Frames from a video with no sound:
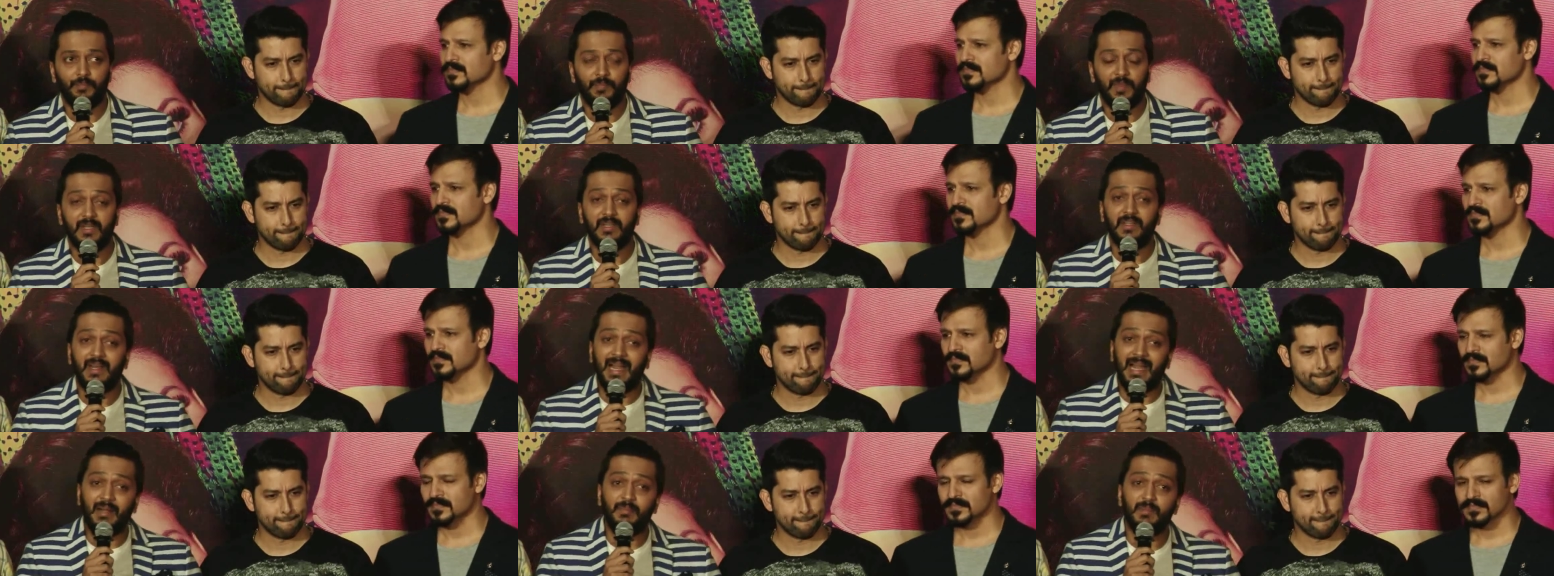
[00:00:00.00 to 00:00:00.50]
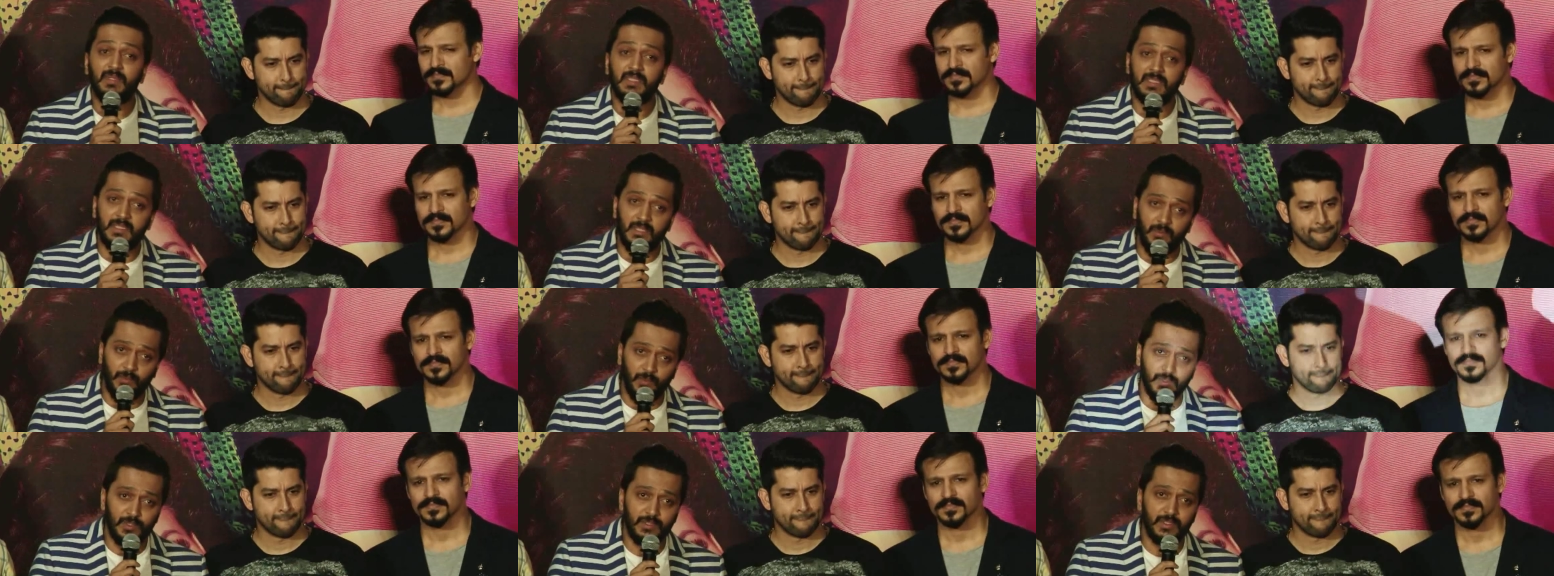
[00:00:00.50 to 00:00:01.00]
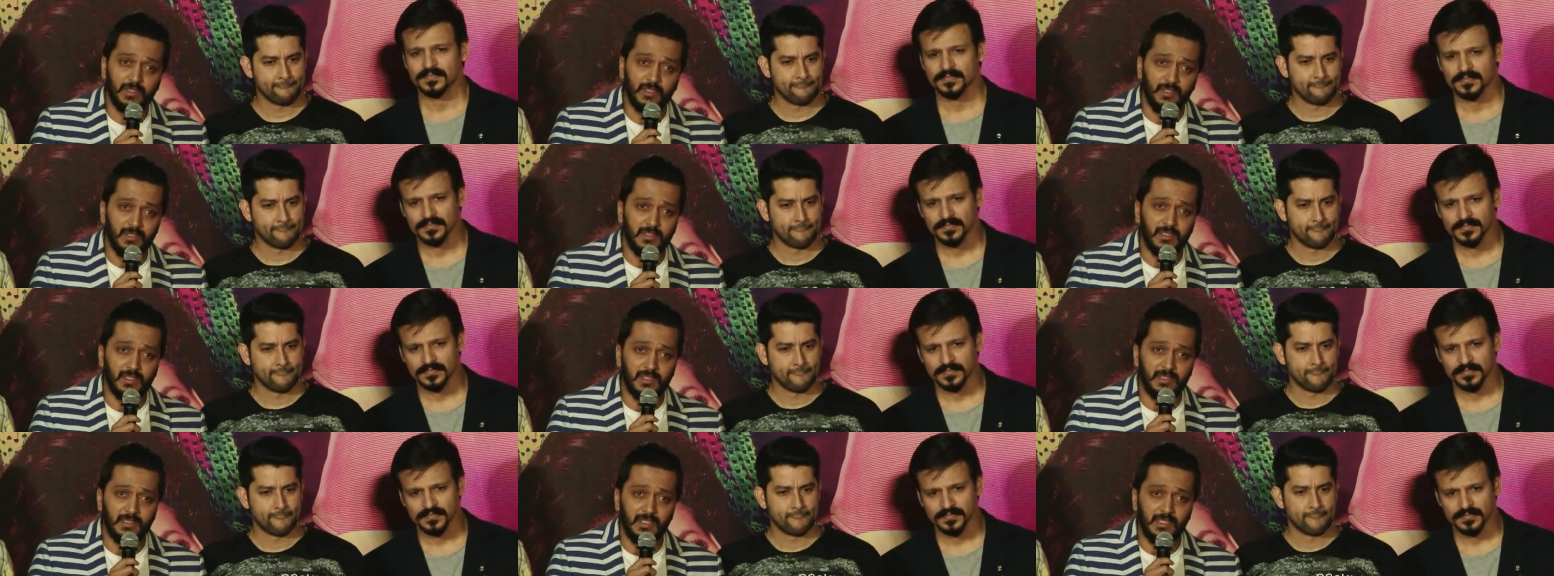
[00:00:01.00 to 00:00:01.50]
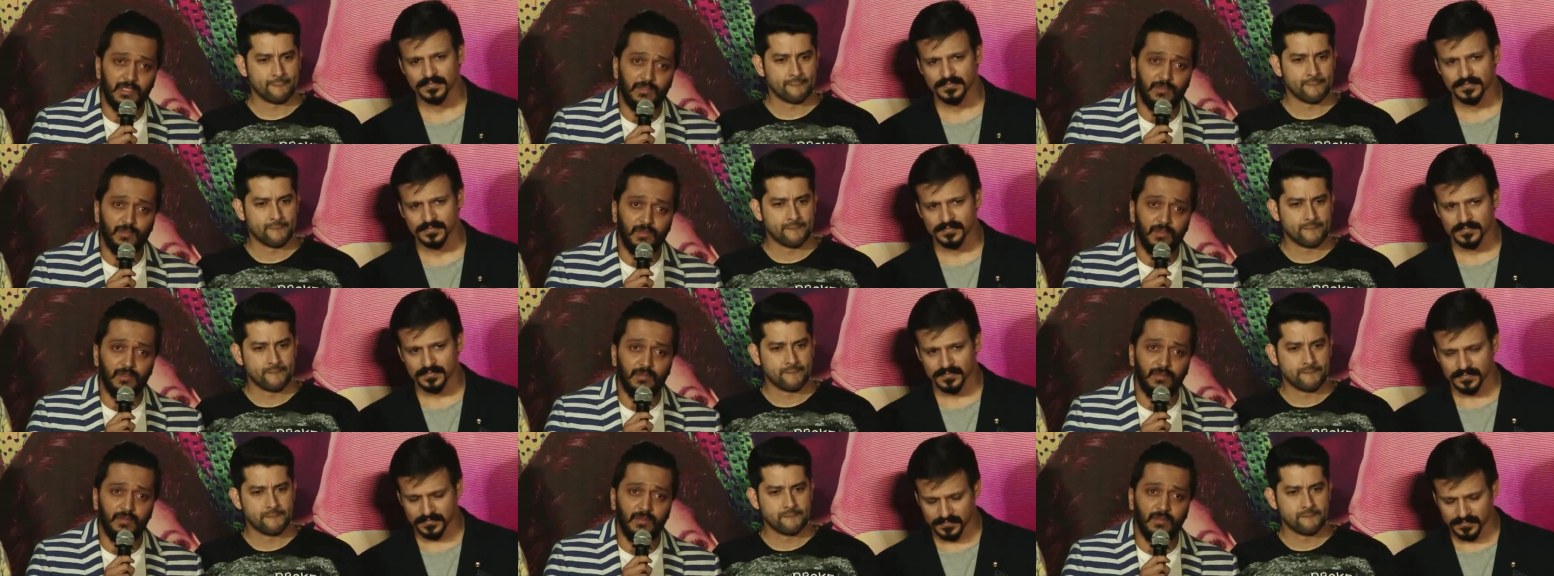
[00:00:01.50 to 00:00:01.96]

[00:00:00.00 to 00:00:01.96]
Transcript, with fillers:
Speaker 1: that Grand Masti was a successful